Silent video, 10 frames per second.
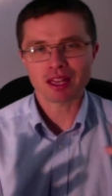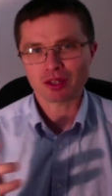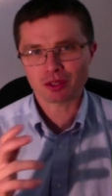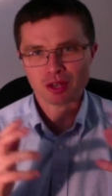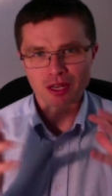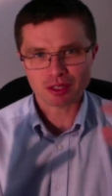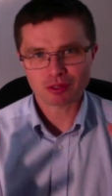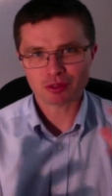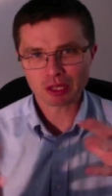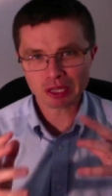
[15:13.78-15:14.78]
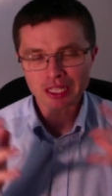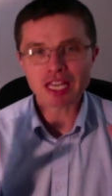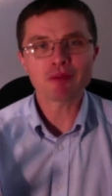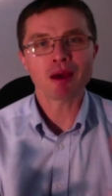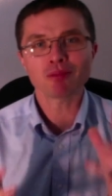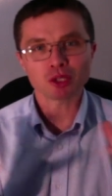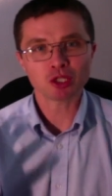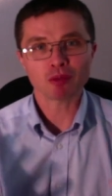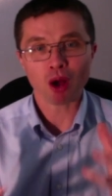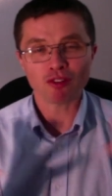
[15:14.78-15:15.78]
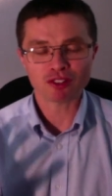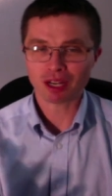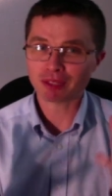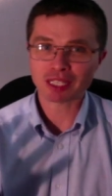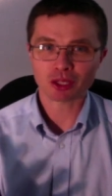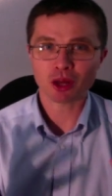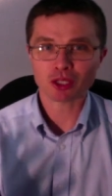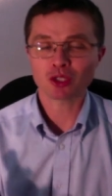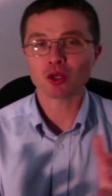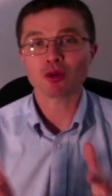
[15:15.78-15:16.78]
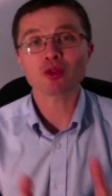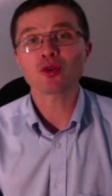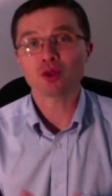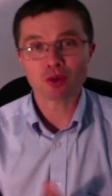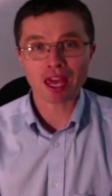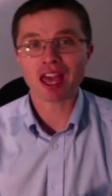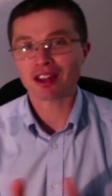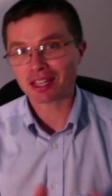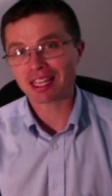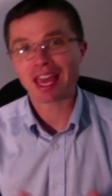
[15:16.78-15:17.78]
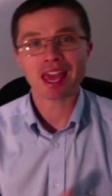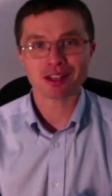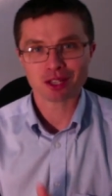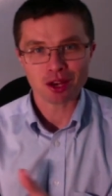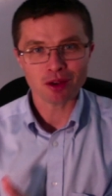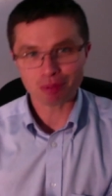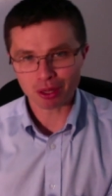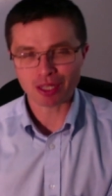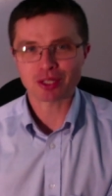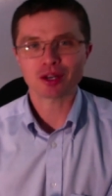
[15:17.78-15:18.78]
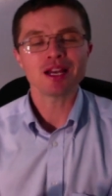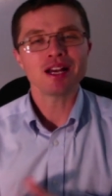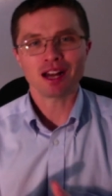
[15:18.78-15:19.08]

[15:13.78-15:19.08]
And league membership oftentimes has a lot to do with who you can and can't plunder.